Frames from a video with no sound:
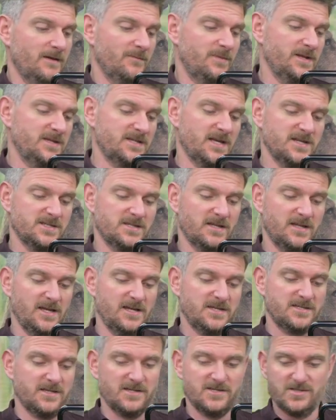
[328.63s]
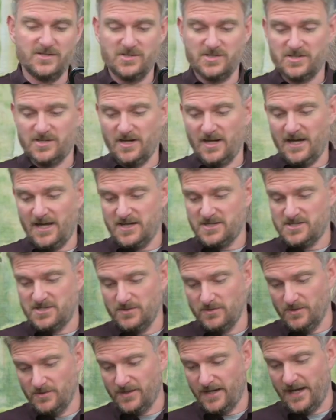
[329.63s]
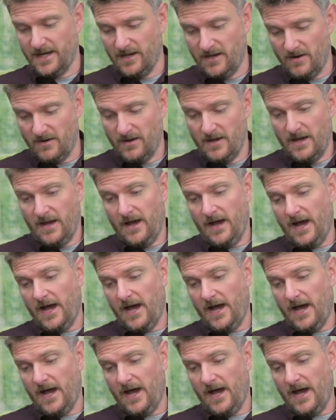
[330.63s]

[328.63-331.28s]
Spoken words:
But essentially, these things are just going to last you all day long.